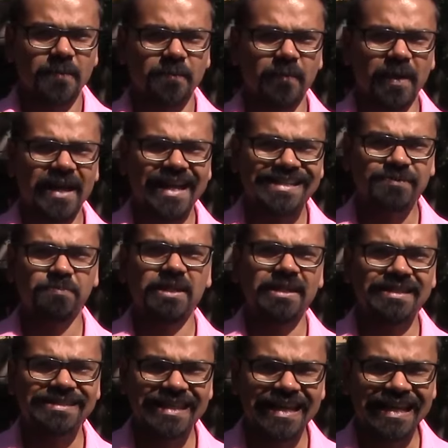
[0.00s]
my
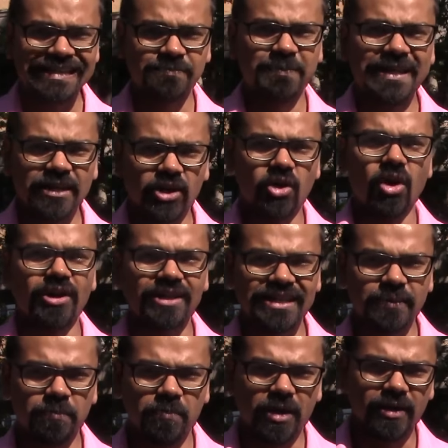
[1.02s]
experience as being a
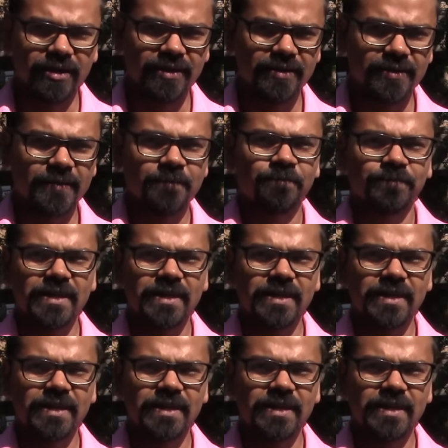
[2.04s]
content marketer,